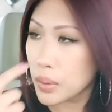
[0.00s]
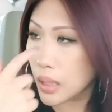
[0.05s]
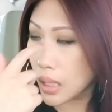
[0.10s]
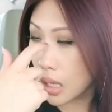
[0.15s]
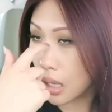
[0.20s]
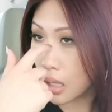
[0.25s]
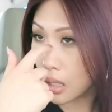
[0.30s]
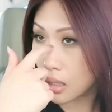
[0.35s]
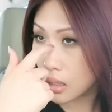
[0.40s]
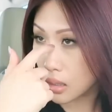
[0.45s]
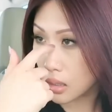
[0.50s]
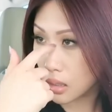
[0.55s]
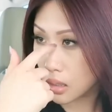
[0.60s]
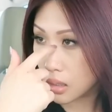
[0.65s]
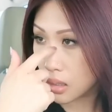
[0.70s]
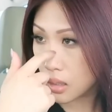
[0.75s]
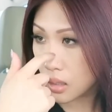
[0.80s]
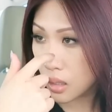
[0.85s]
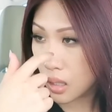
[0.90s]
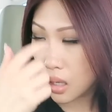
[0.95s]

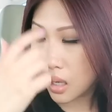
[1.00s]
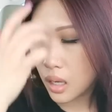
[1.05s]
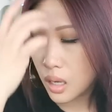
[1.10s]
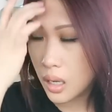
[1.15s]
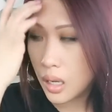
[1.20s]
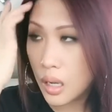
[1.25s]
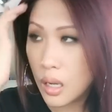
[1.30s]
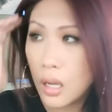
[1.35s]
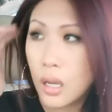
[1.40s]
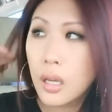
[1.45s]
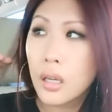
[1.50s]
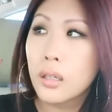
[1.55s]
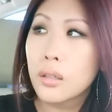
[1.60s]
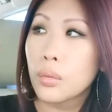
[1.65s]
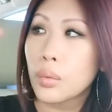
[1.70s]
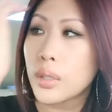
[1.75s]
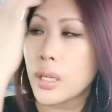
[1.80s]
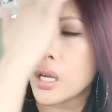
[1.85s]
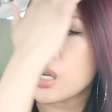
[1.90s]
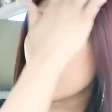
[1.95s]
because
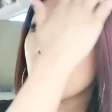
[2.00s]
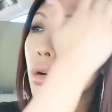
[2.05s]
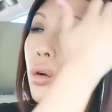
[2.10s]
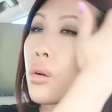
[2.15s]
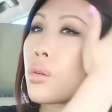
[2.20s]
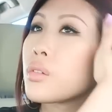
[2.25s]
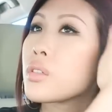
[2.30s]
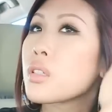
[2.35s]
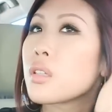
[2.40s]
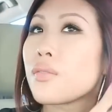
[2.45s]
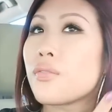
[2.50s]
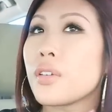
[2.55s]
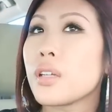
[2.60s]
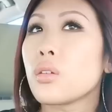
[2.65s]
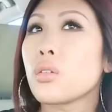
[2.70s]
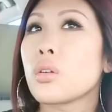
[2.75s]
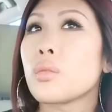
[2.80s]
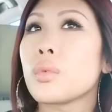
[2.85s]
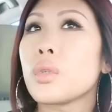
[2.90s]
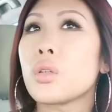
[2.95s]
when I go into the
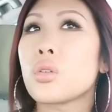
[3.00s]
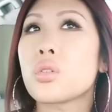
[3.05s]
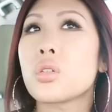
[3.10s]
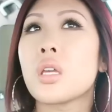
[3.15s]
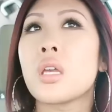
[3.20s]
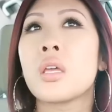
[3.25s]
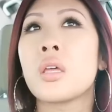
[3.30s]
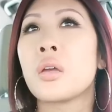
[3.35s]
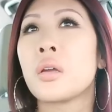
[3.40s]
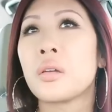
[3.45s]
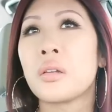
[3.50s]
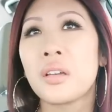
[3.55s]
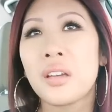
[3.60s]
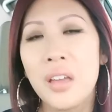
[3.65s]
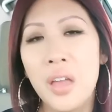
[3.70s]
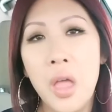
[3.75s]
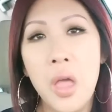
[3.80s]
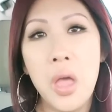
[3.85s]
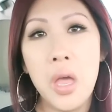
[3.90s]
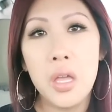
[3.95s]
fitting room, usually
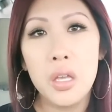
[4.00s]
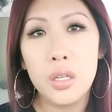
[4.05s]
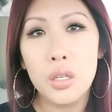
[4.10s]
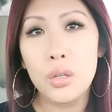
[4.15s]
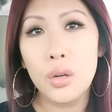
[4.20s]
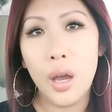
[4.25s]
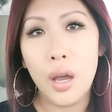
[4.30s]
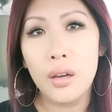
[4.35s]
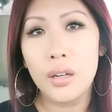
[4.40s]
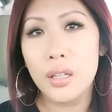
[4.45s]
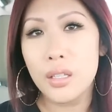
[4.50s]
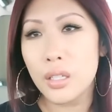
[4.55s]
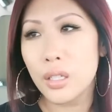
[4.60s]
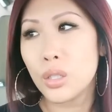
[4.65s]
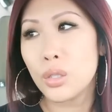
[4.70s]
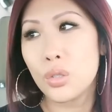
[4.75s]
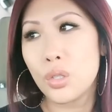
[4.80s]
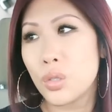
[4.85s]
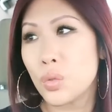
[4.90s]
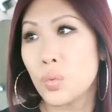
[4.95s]
you know how it is,
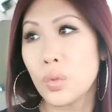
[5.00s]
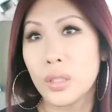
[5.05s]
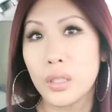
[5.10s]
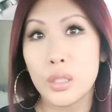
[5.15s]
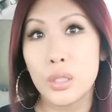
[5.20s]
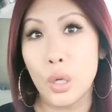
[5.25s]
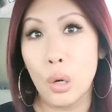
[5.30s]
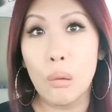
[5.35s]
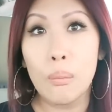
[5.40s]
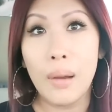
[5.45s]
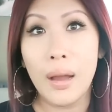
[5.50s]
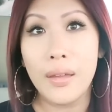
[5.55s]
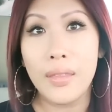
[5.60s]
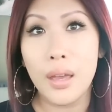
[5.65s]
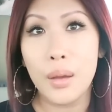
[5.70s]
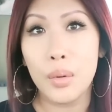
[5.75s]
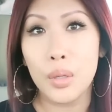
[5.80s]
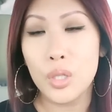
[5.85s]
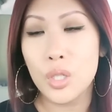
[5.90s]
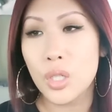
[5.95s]
like you just really don't buy
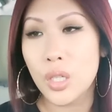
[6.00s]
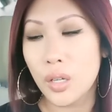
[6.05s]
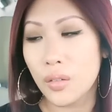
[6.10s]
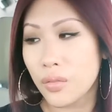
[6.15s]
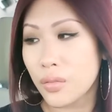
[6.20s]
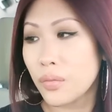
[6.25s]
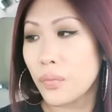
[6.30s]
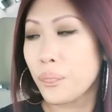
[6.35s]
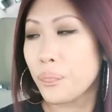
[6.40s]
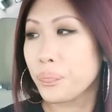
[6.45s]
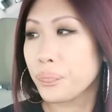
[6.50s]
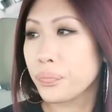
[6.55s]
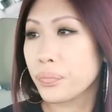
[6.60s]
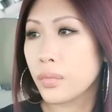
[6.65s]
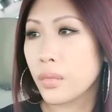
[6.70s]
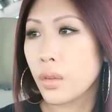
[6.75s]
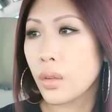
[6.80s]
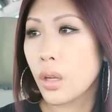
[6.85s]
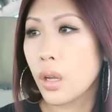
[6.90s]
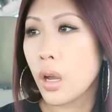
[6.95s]
that much stuff.
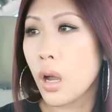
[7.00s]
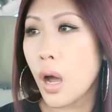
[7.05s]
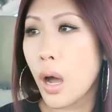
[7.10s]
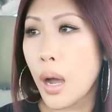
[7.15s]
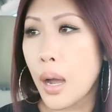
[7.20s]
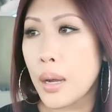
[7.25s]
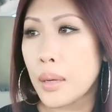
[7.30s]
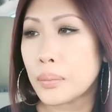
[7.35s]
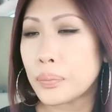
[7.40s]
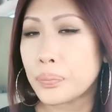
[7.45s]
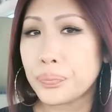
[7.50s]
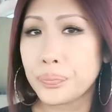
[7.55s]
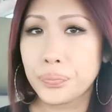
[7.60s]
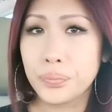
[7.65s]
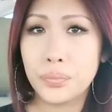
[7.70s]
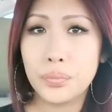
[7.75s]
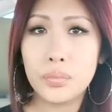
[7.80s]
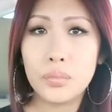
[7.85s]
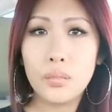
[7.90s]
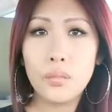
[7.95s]
Um
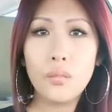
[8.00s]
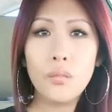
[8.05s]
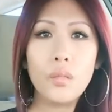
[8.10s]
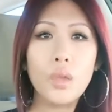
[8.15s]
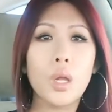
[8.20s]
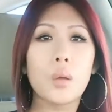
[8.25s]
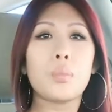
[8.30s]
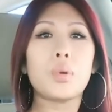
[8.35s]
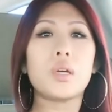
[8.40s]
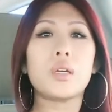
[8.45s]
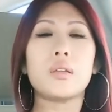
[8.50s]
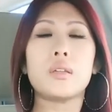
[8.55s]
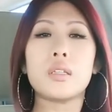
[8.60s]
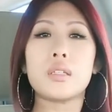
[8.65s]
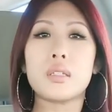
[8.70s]
but